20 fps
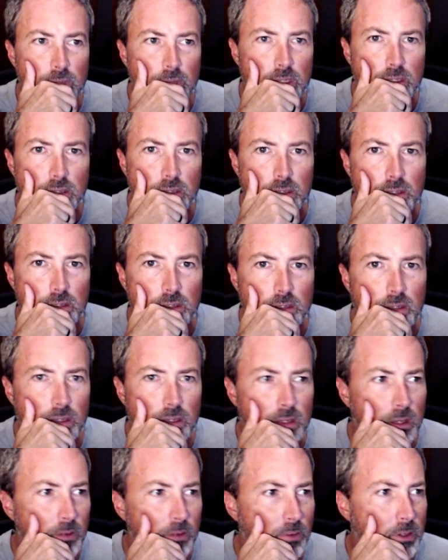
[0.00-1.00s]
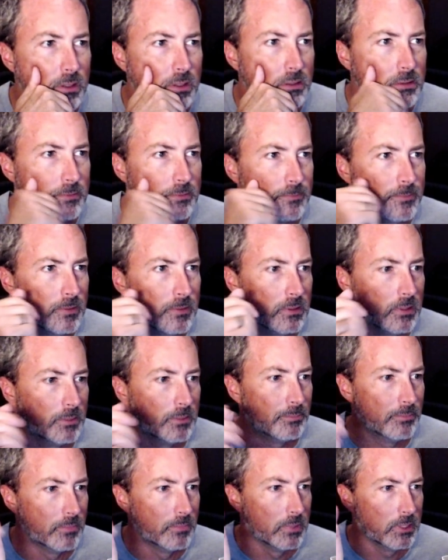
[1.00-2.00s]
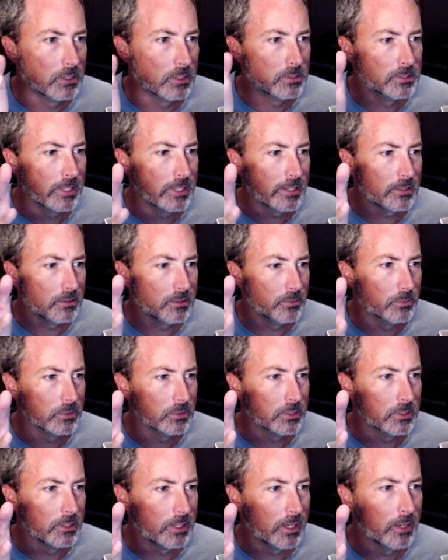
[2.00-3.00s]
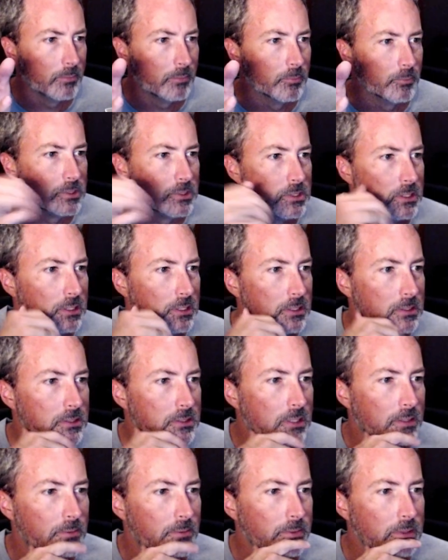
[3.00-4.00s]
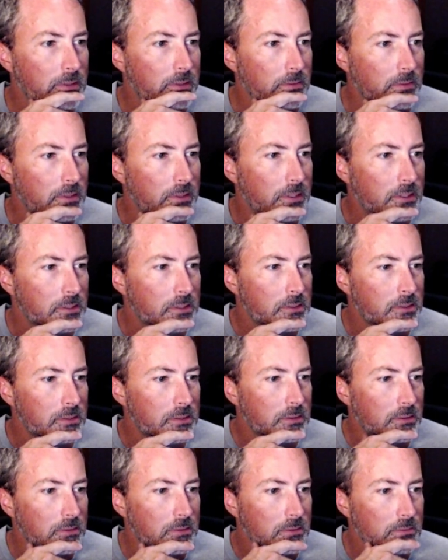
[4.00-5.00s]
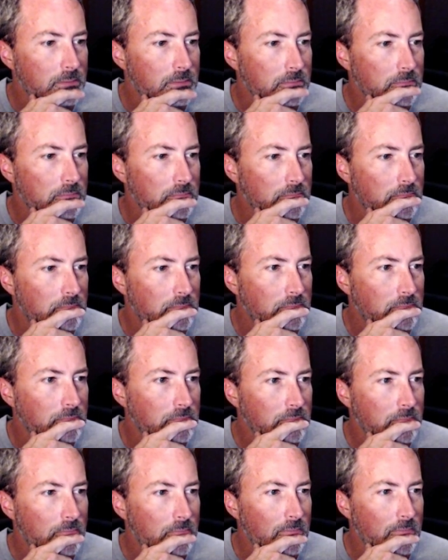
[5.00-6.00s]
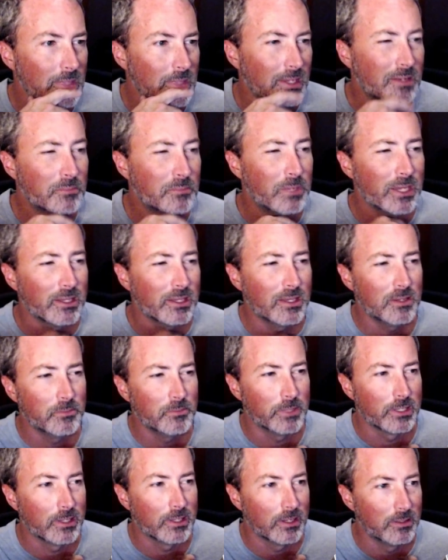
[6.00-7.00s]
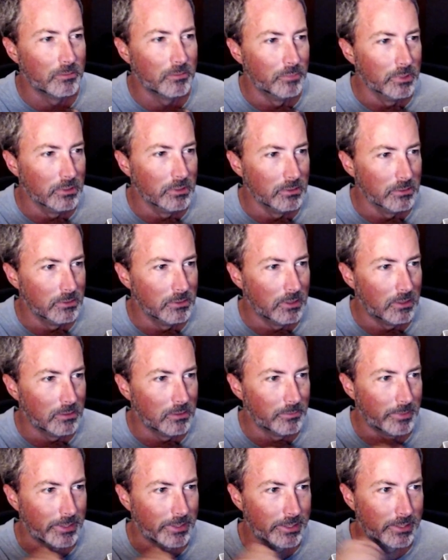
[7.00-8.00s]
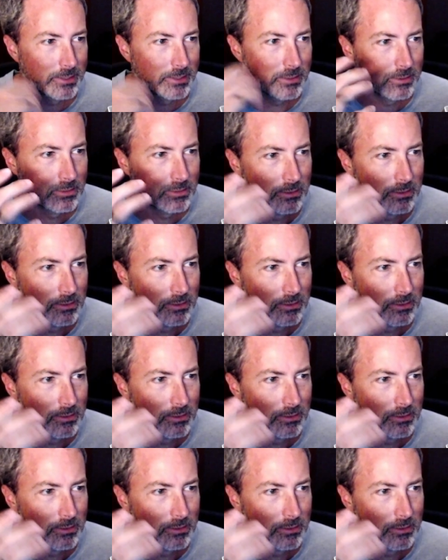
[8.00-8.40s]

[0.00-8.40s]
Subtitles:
I want it to fill up exactly what the camera sees. How do we do this? In my game, I kind of build all my